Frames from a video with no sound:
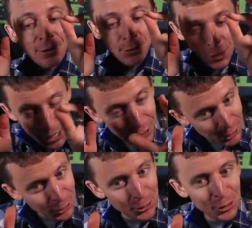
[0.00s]
Thank
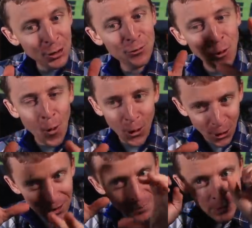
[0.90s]
you
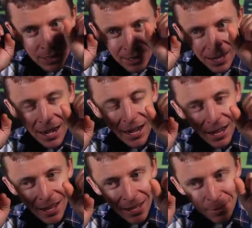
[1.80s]
for
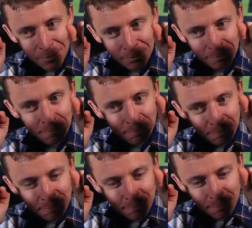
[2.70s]
um
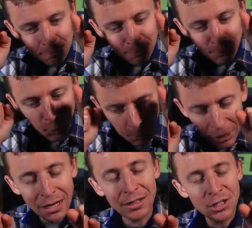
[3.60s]
for
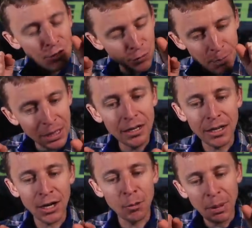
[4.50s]
being just for being
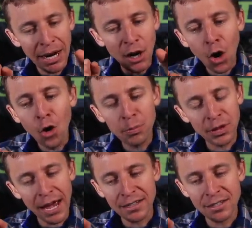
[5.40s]
here. But I hope
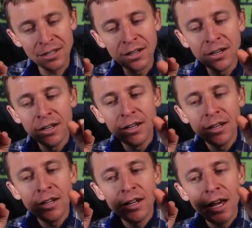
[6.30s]
that
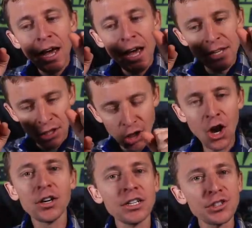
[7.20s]
as a
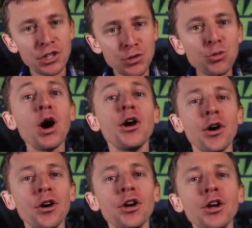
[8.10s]
long distance
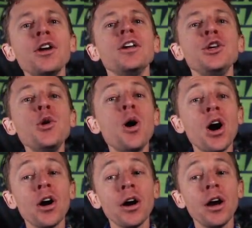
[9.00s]
runner, you
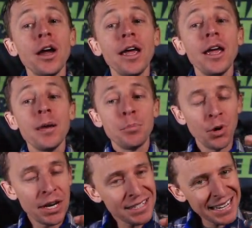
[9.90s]
are
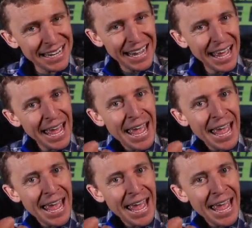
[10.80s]
embracing